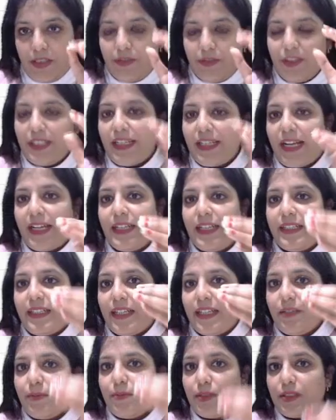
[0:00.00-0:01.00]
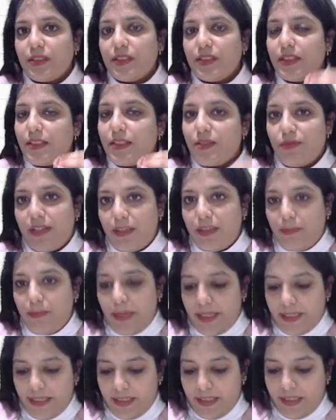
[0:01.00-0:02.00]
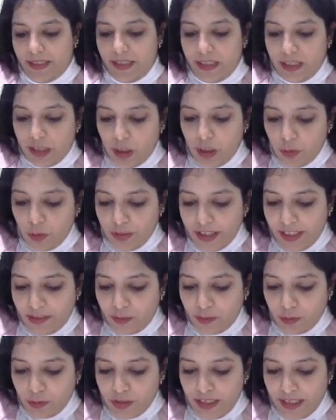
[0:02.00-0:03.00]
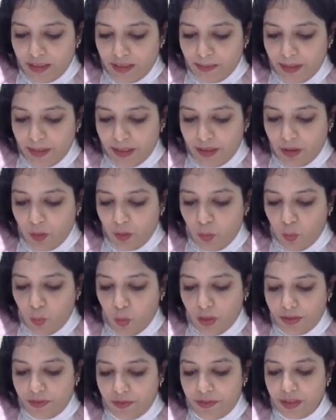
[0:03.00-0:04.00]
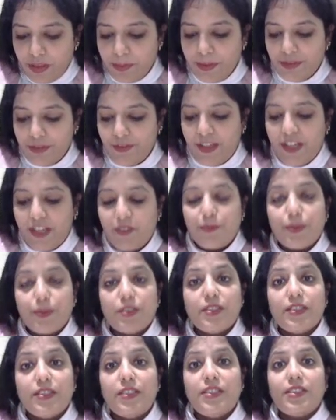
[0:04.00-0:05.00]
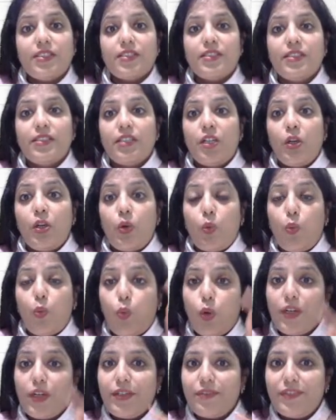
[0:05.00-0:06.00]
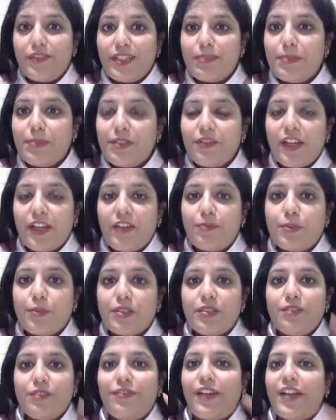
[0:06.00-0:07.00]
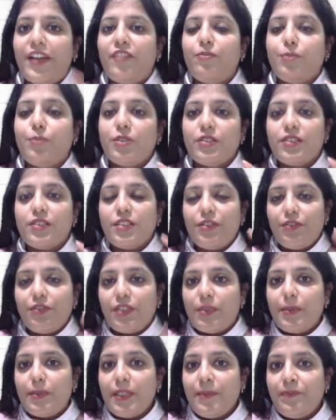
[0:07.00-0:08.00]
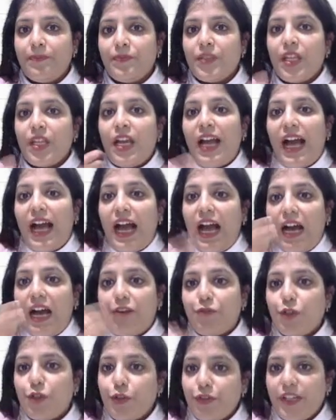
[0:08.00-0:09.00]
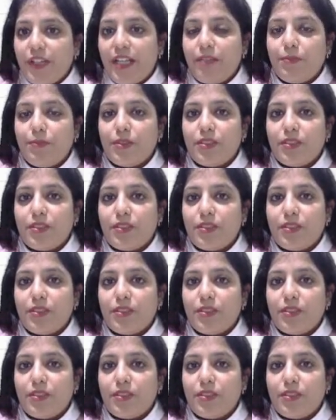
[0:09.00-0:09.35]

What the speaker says: We write 10% as 1 by 10. Now, can you tell me what will be 5%? What will be 5%? 5% will be half of 10%.